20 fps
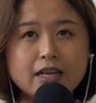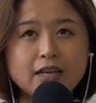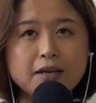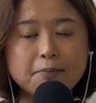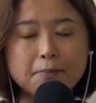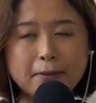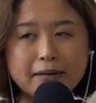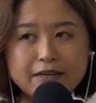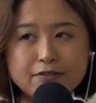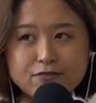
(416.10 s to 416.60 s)

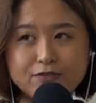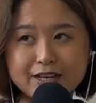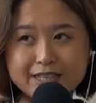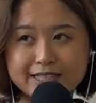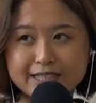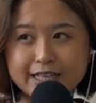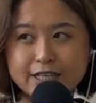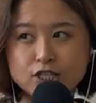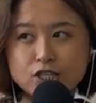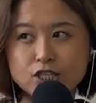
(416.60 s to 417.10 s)

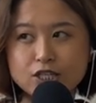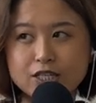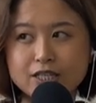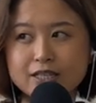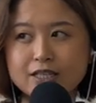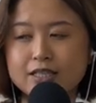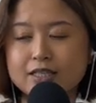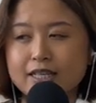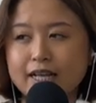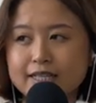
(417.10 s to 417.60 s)
Manifestation
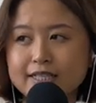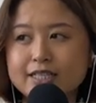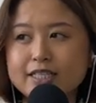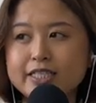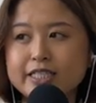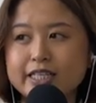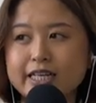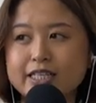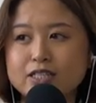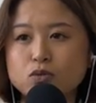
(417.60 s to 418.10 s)
doesn't
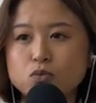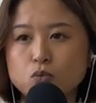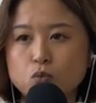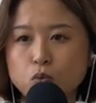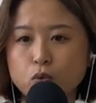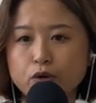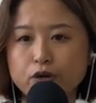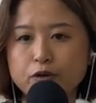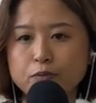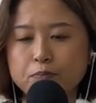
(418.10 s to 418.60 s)
just
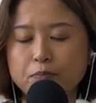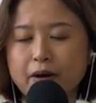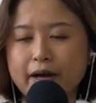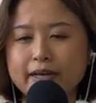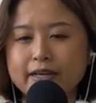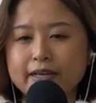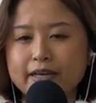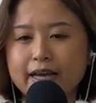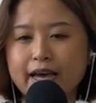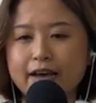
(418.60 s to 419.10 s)
work
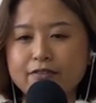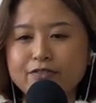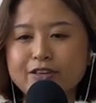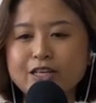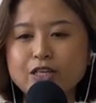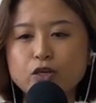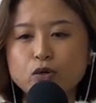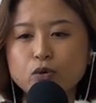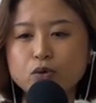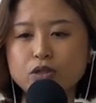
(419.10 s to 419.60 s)
by having
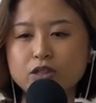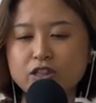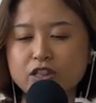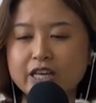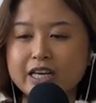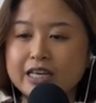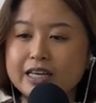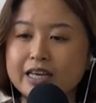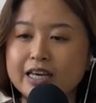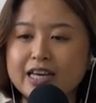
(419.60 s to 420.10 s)
you
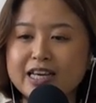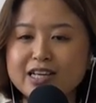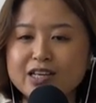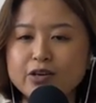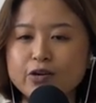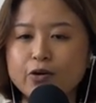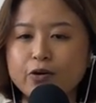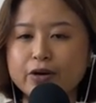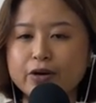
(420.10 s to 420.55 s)
thinking or